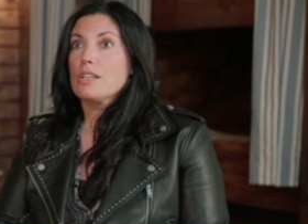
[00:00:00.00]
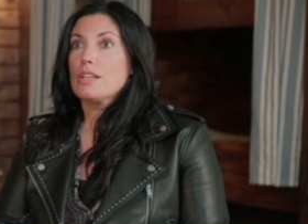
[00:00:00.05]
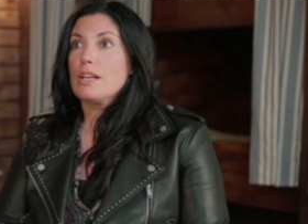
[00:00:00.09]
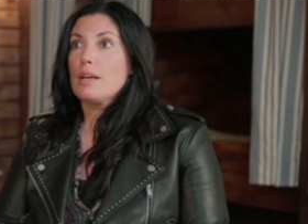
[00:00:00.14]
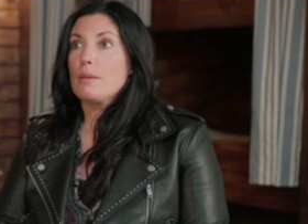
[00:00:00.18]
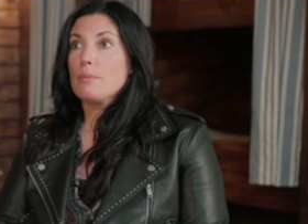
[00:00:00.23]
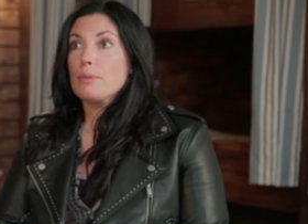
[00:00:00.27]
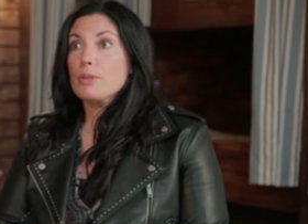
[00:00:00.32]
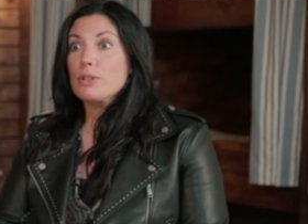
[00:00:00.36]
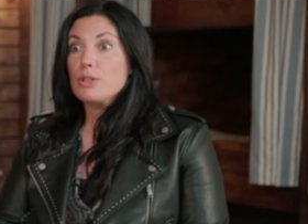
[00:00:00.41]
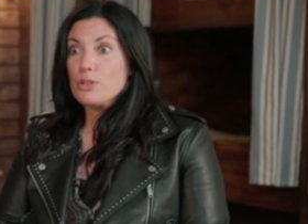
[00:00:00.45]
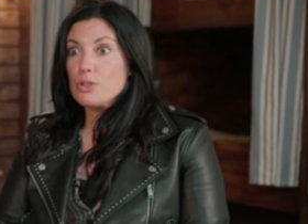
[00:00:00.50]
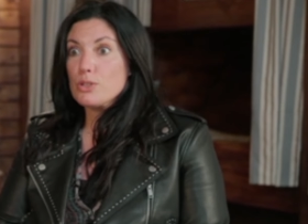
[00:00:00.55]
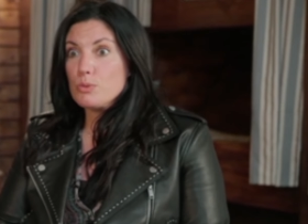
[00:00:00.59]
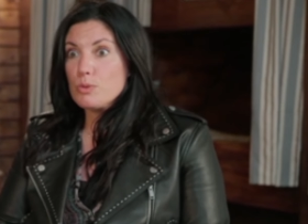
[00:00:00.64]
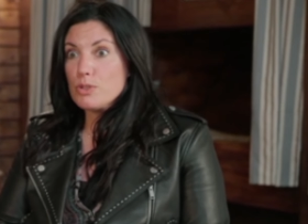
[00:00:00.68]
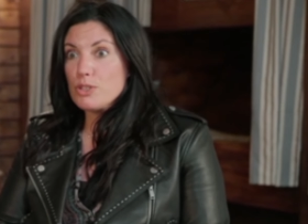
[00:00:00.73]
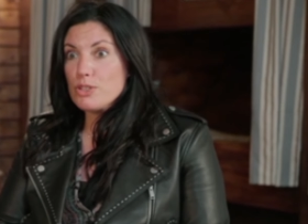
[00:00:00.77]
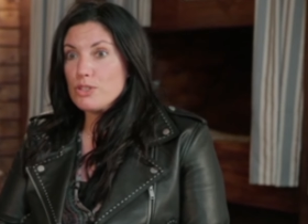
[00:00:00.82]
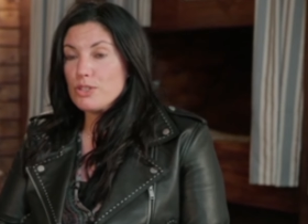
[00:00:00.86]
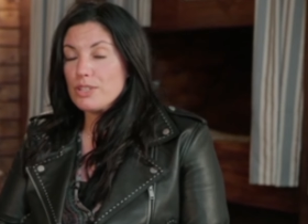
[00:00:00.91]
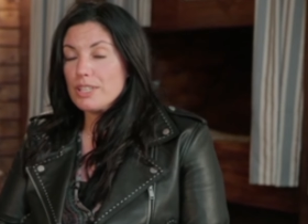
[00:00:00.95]
and because
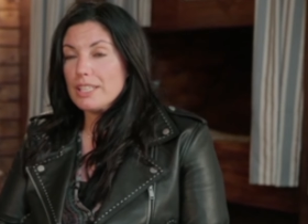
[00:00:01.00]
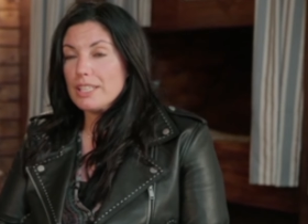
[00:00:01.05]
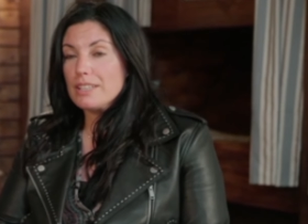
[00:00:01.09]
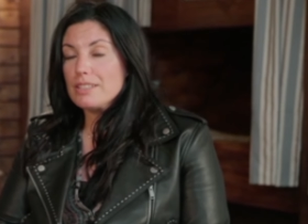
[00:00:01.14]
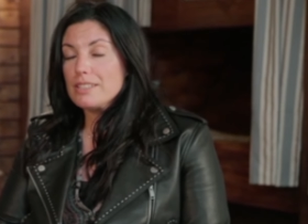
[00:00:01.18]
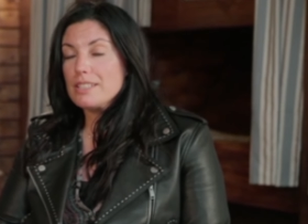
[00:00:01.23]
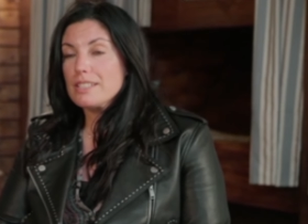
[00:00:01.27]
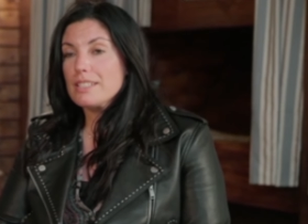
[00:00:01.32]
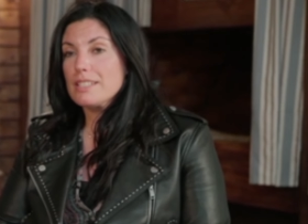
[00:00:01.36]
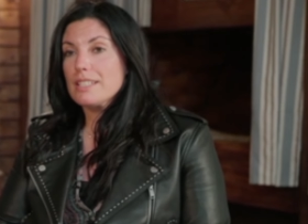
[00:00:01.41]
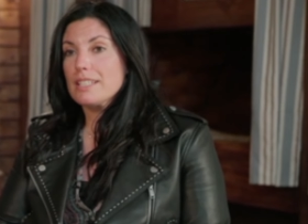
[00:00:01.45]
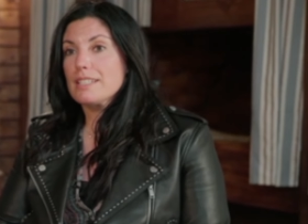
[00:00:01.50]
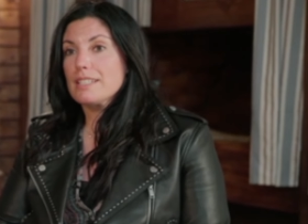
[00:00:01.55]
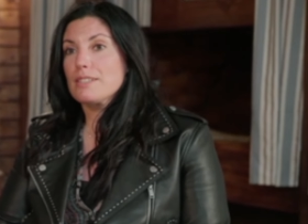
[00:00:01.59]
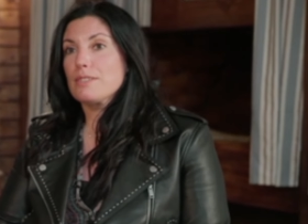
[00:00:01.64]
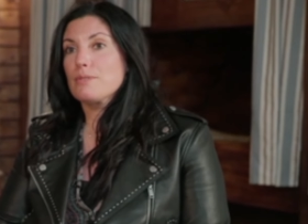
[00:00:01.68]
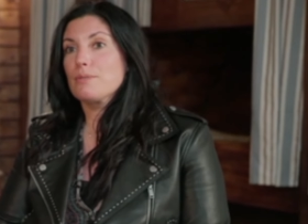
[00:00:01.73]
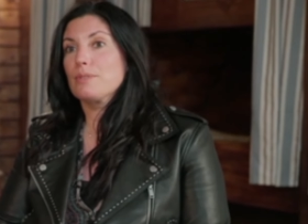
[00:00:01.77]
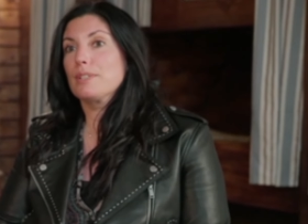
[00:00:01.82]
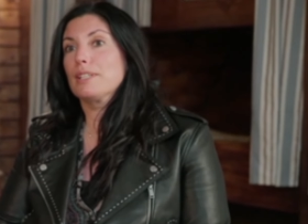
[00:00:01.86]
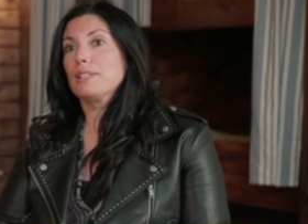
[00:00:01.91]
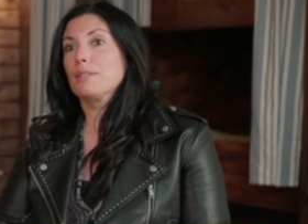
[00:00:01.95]
we're shooting out at sea,
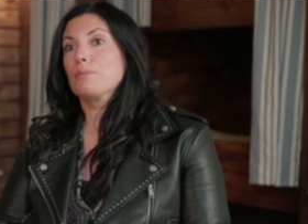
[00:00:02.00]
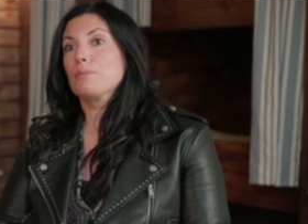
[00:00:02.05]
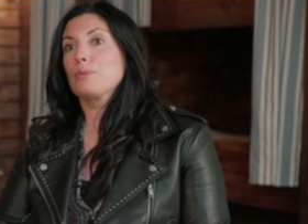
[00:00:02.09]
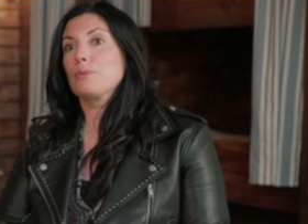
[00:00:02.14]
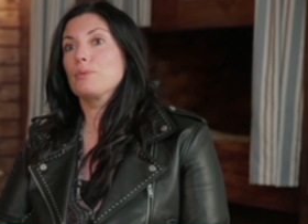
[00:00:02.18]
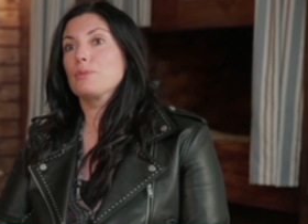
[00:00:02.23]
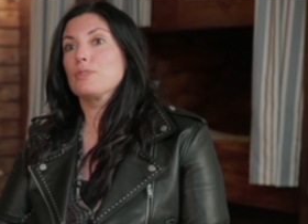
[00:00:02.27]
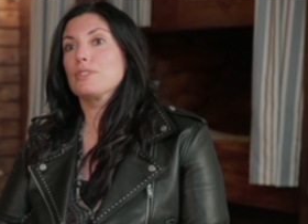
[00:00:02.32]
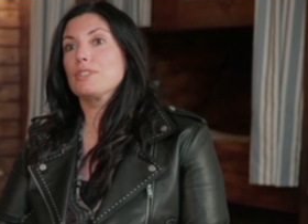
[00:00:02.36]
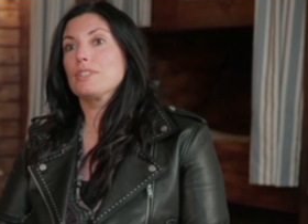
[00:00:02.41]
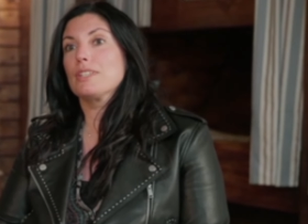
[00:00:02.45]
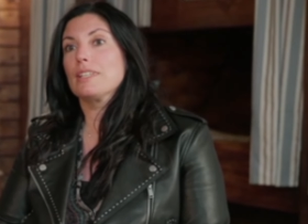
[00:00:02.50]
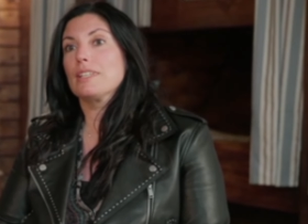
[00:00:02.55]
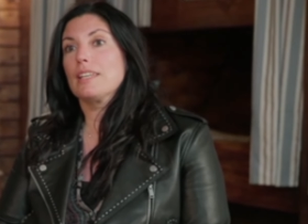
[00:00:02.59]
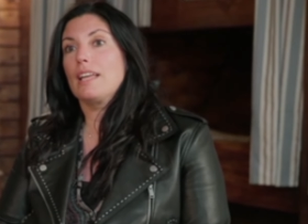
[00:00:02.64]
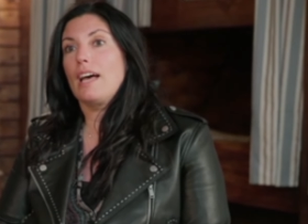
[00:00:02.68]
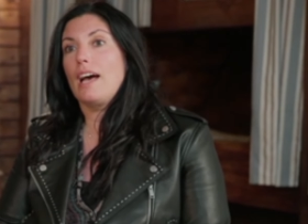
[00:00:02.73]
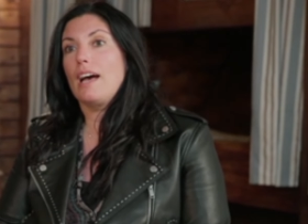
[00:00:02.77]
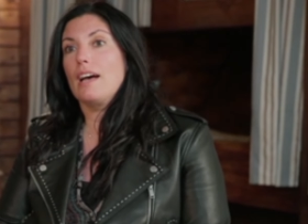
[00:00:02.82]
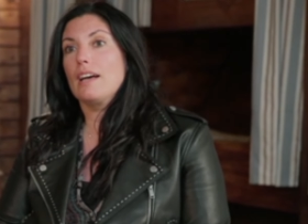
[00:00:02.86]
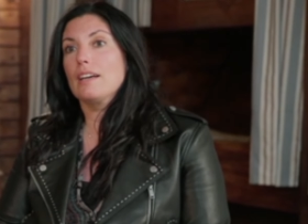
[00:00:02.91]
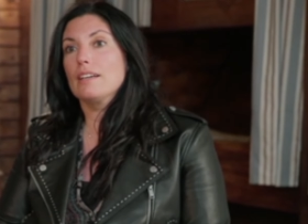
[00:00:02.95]
it's really important
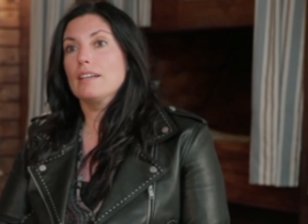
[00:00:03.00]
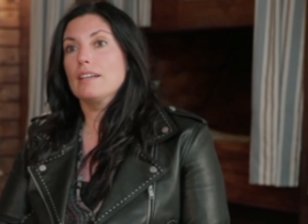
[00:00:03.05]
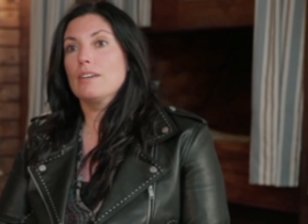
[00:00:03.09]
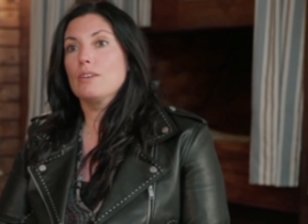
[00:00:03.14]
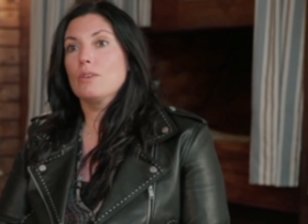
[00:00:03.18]
that